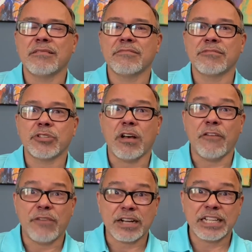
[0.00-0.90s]
So
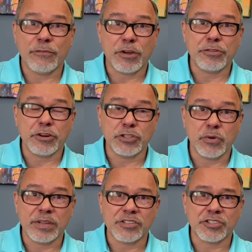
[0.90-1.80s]
effectively what they're
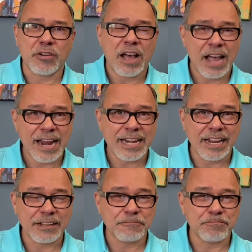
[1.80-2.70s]
doing is they're
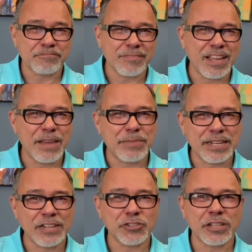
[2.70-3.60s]
hiding a
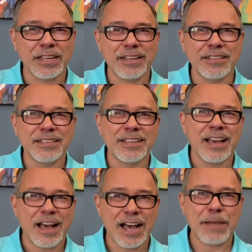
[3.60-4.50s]
potentially
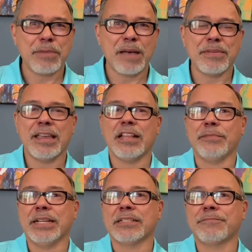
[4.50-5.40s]
eye-popping
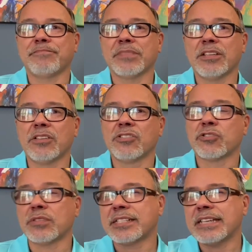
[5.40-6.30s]
element.
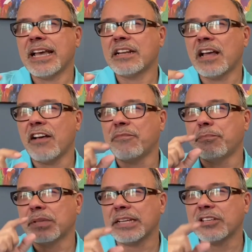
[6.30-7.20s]
So instead of
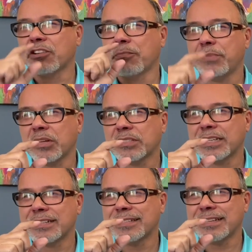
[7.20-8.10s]
blending your
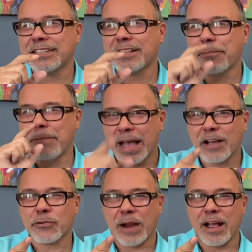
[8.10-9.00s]
built-ins into the
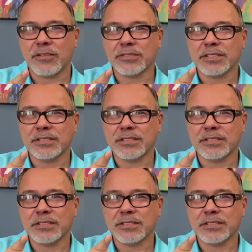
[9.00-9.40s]
background,